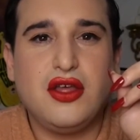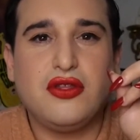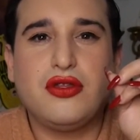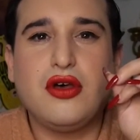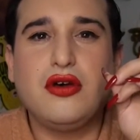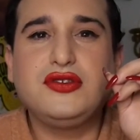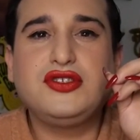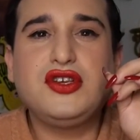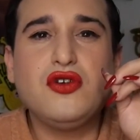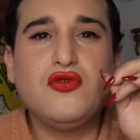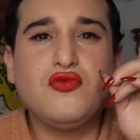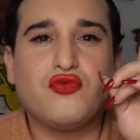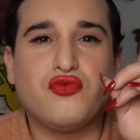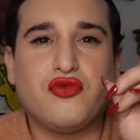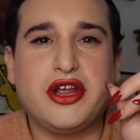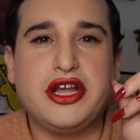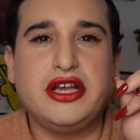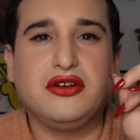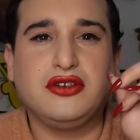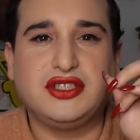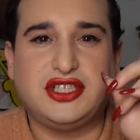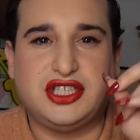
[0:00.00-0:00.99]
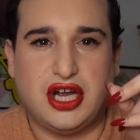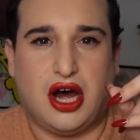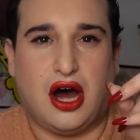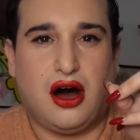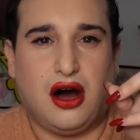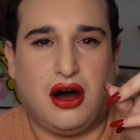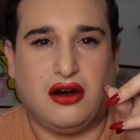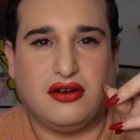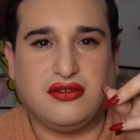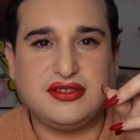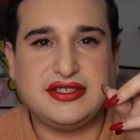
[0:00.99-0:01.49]
Those are real
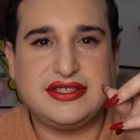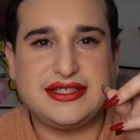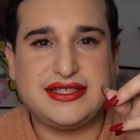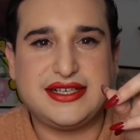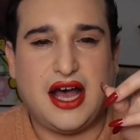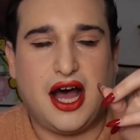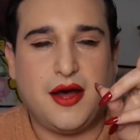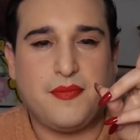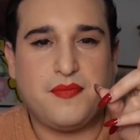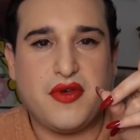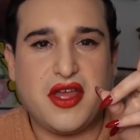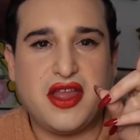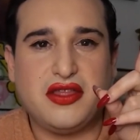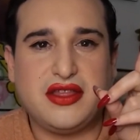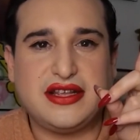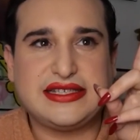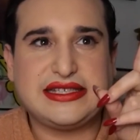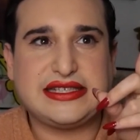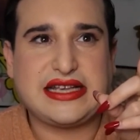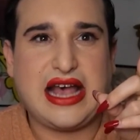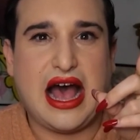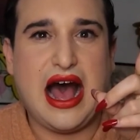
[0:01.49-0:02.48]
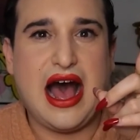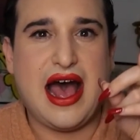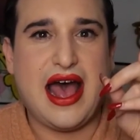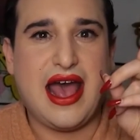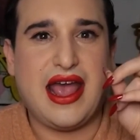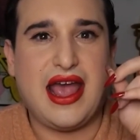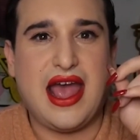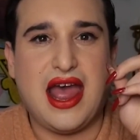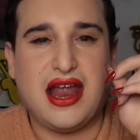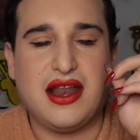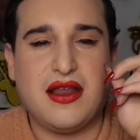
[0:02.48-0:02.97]
dolls up in the
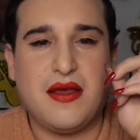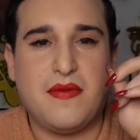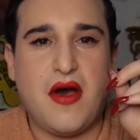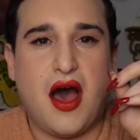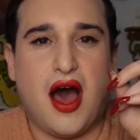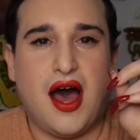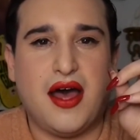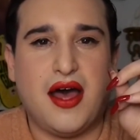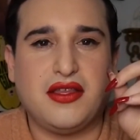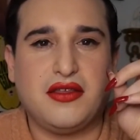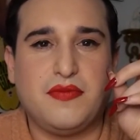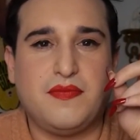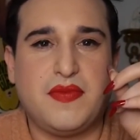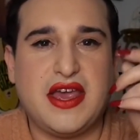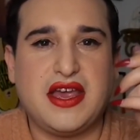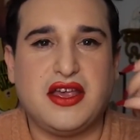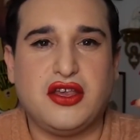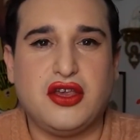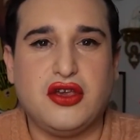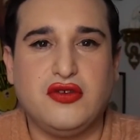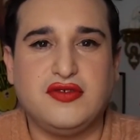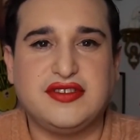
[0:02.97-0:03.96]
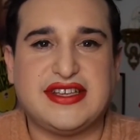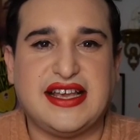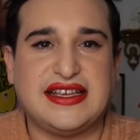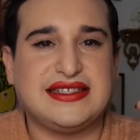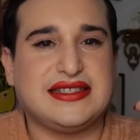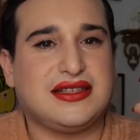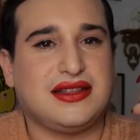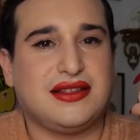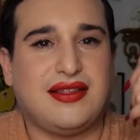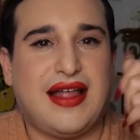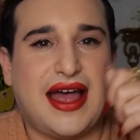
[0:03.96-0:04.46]
sky and being used
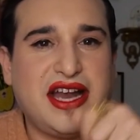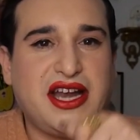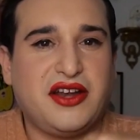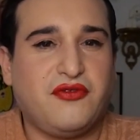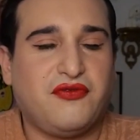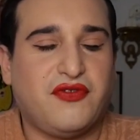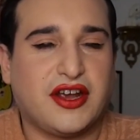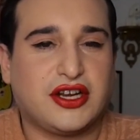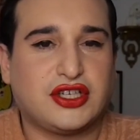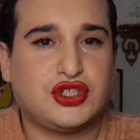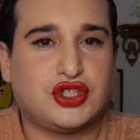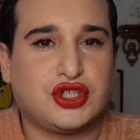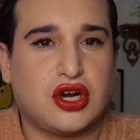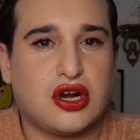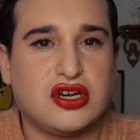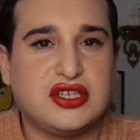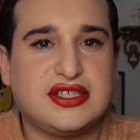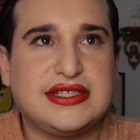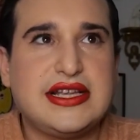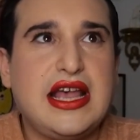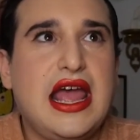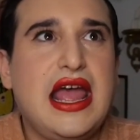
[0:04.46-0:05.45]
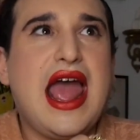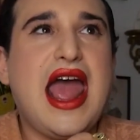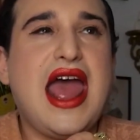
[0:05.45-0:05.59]
as light fixtures.